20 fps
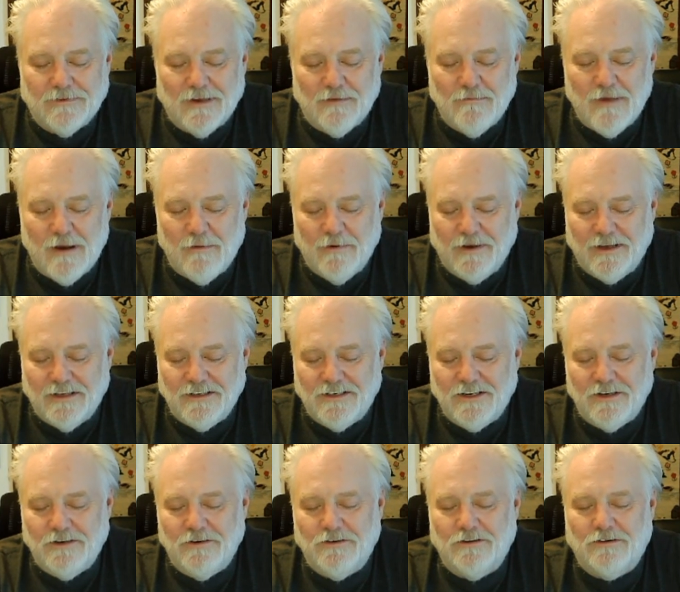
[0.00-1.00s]
And may we
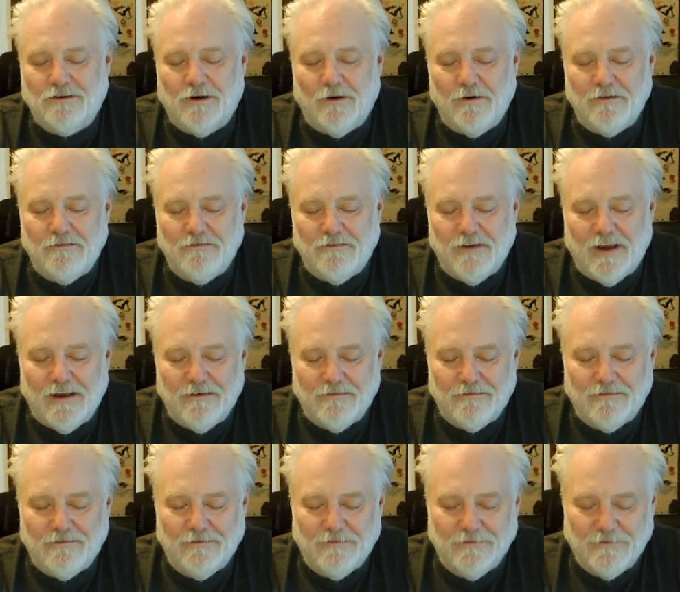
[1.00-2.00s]
continue to grow in
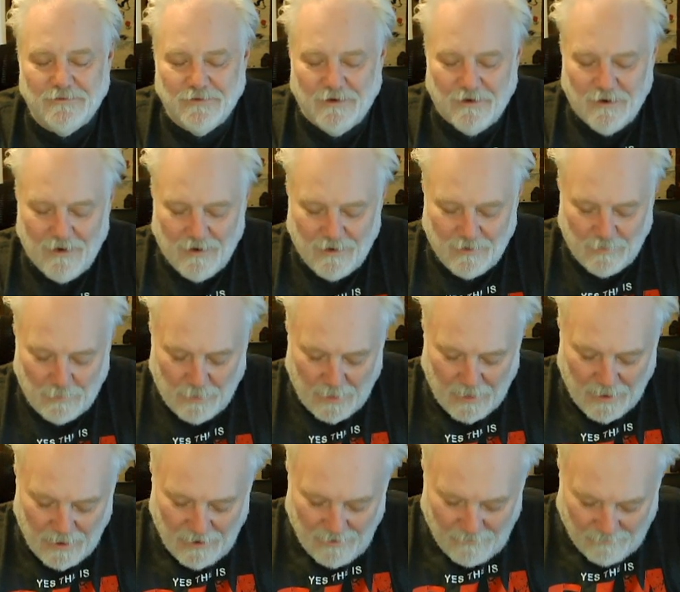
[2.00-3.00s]
faith.
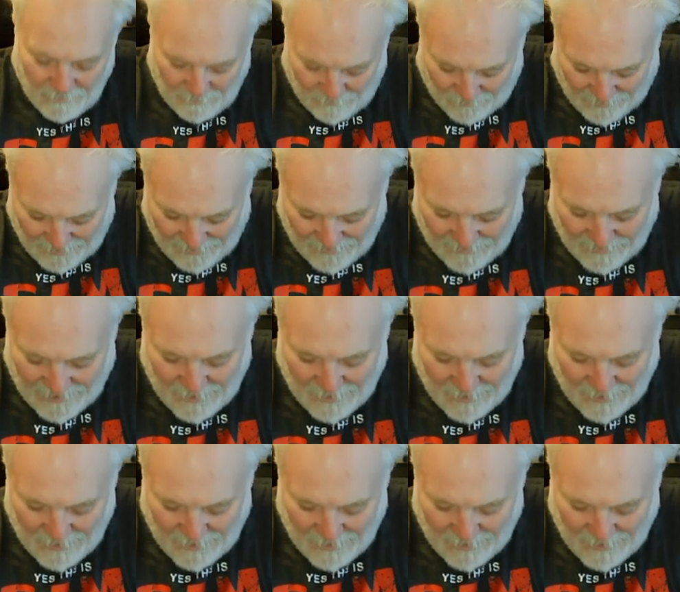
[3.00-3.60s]
We pray in the